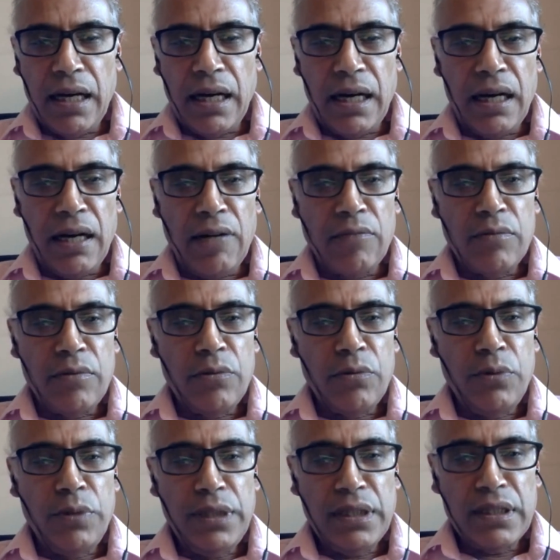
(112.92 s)
Uh,
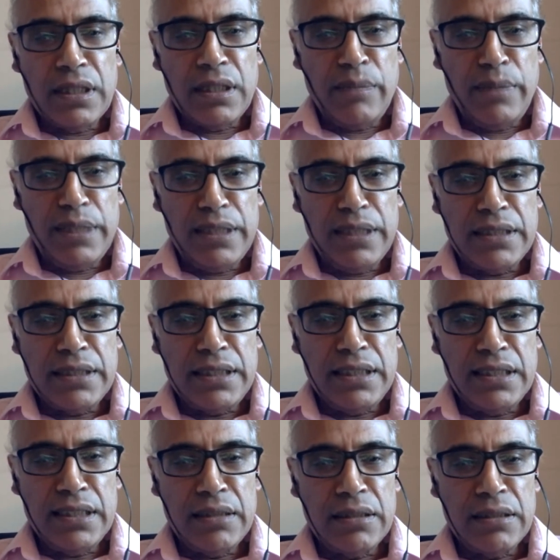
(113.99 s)
we are committed
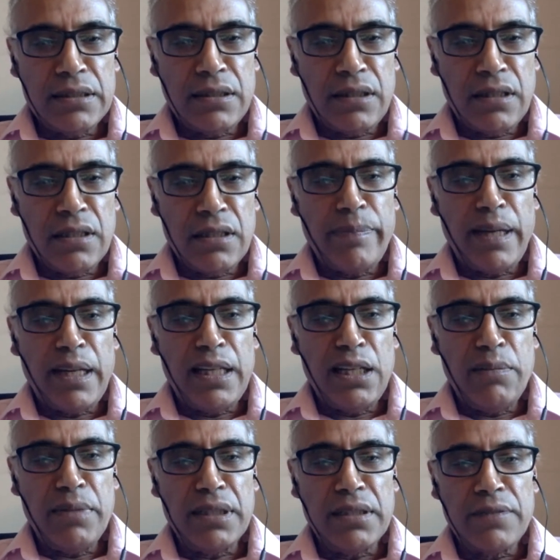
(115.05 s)
since the start of the
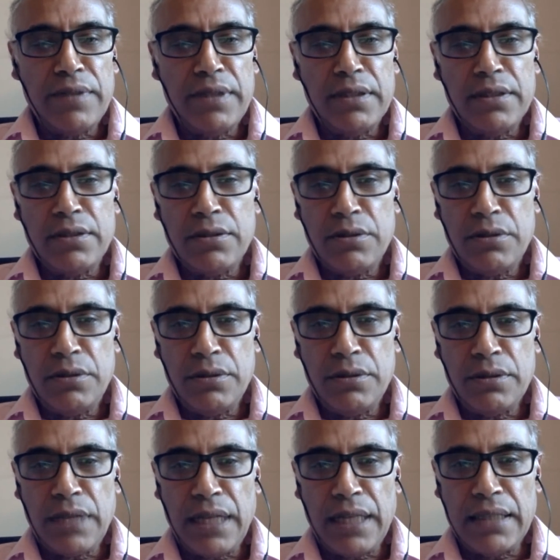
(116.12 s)
pandemic. The Field
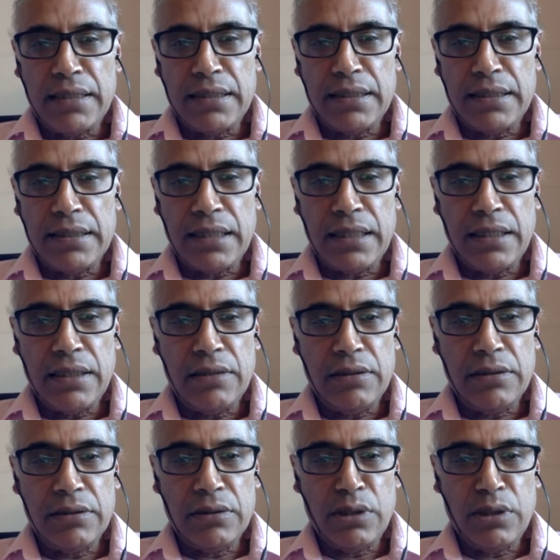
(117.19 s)
Institute has decided
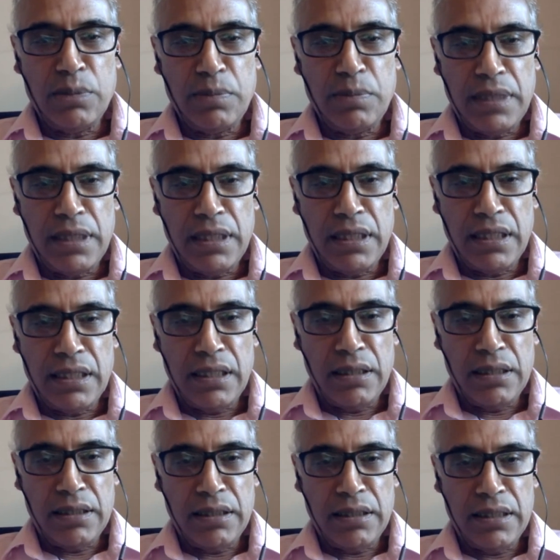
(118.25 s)
it's going to play uh,
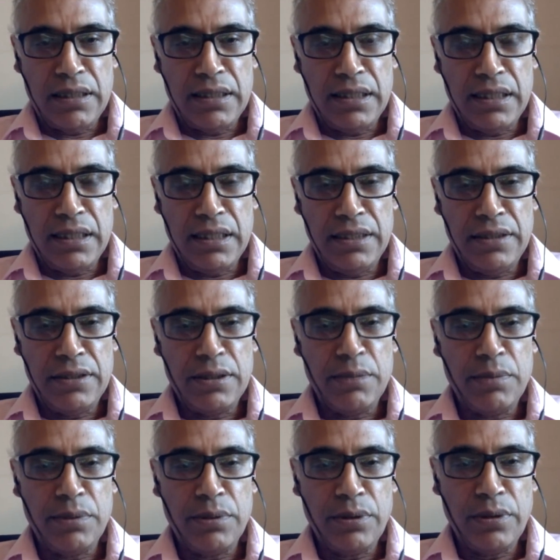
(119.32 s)
a, a, a leadership
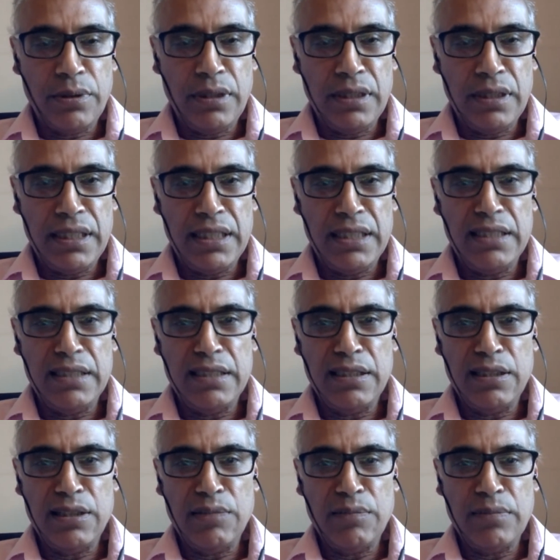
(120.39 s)
role in
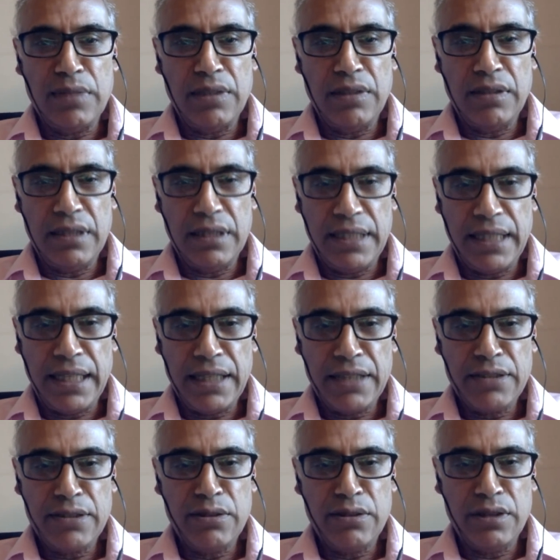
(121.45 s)
um, the
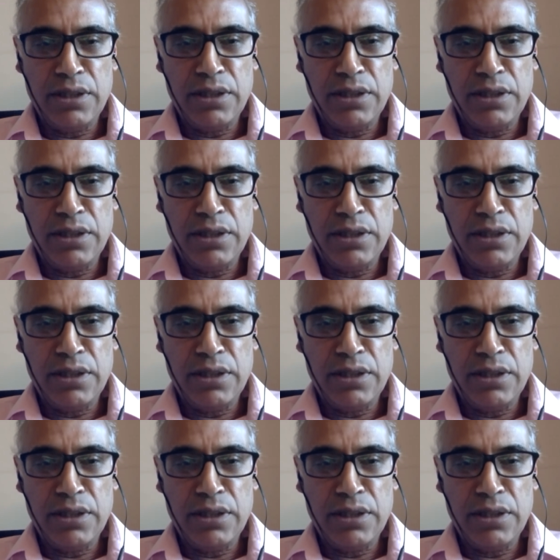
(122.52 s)
reaction or